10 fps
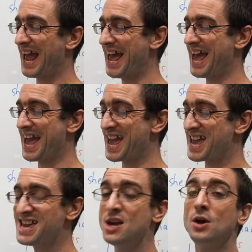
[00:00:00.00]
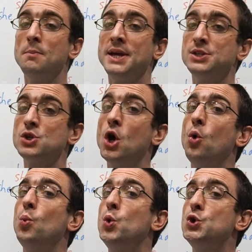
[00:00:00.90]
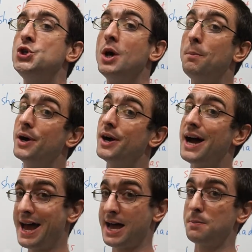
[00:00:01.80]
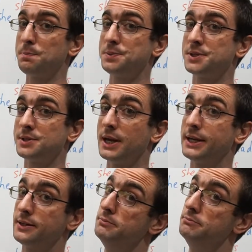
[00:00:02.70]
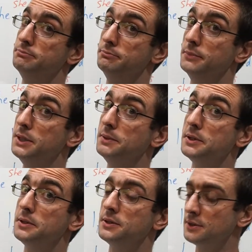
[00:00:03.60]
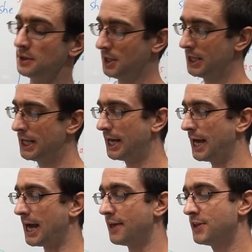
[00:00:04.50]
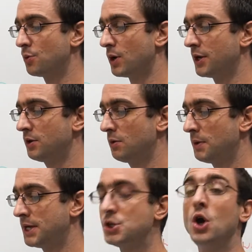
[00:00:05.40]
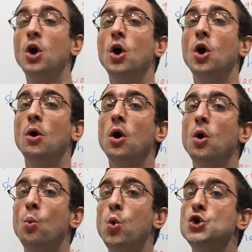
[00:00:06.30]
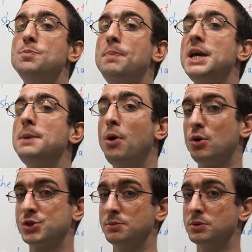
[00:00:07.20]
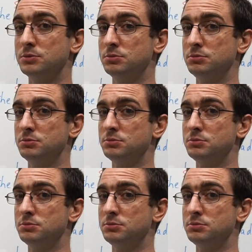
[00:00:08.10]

A means would perhaps, like maybe. And the other one means would be possible.